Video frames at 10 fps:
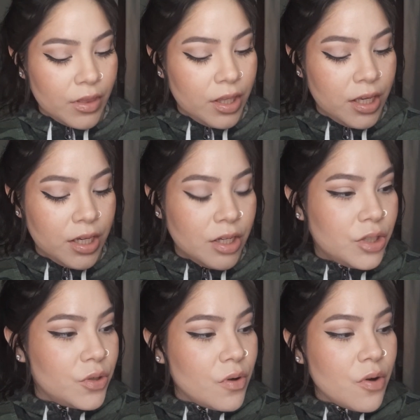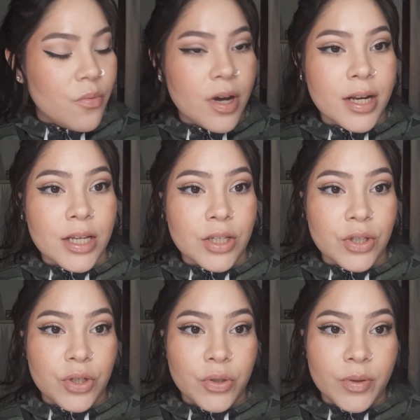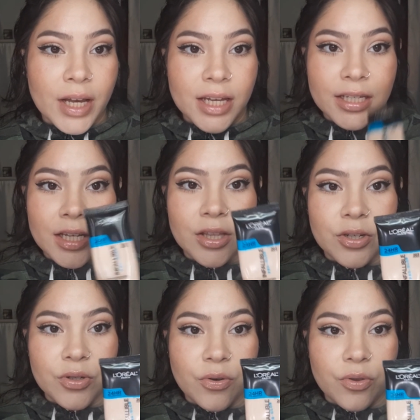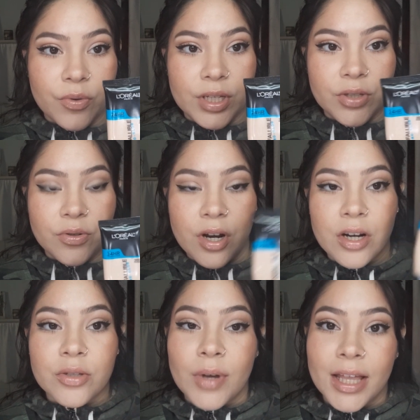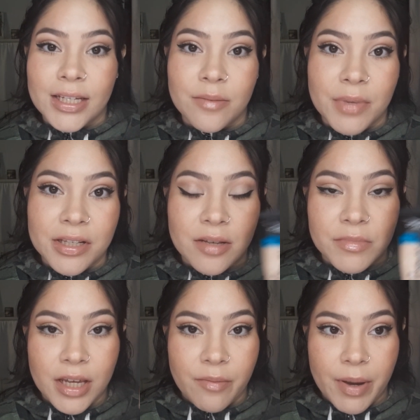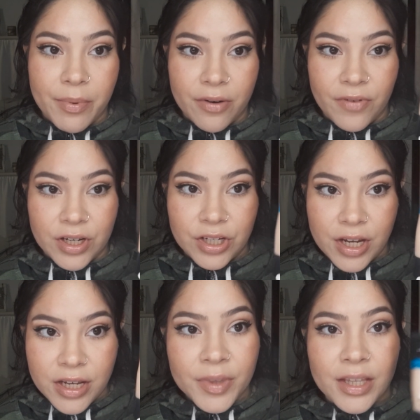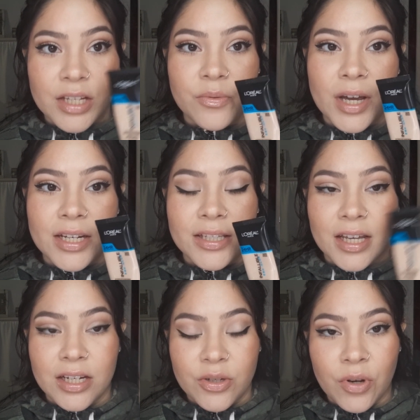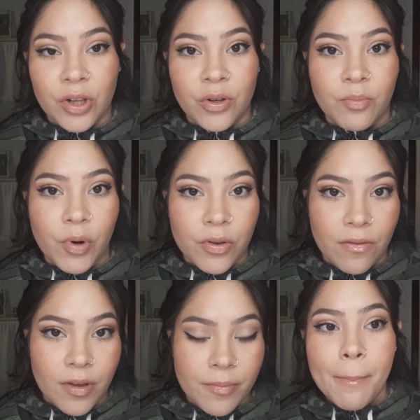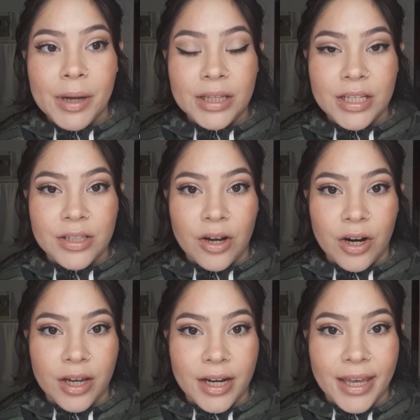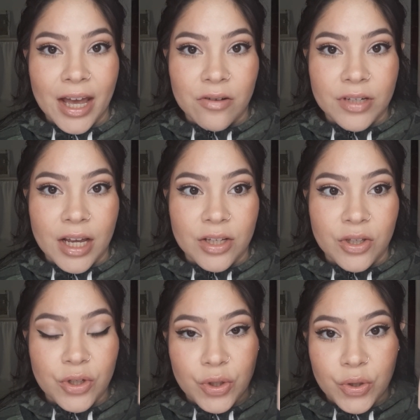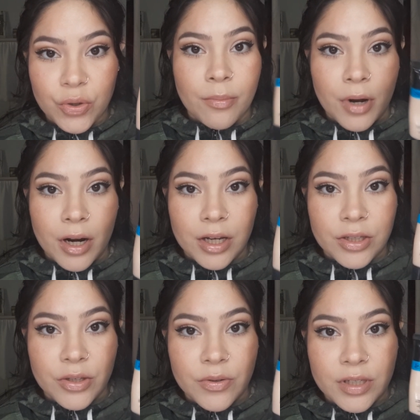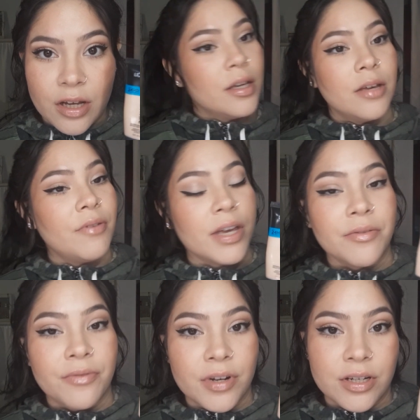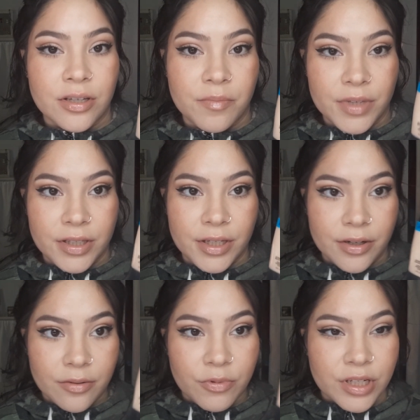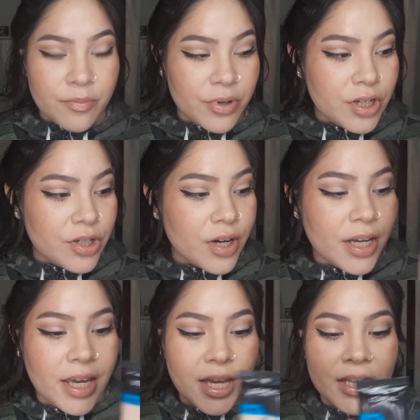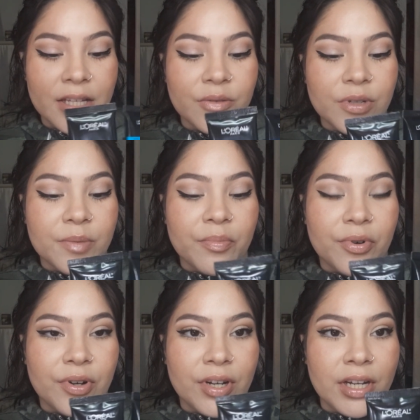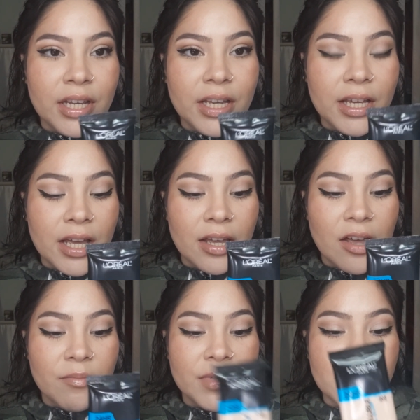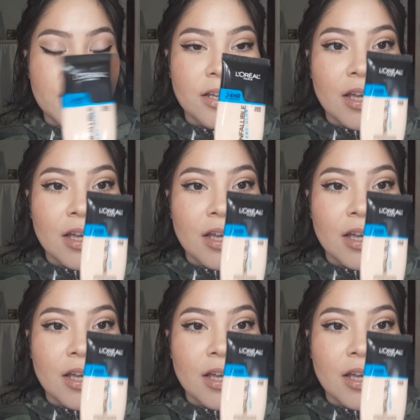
The 201 is too light and the 203 is too dark, so I like to mix them to get my perfect shade. That's why I decided to include both of them. But these are going to count as 2 products used up if I can finish them this year, which I'm pretty sure I can. This one's pretty empty.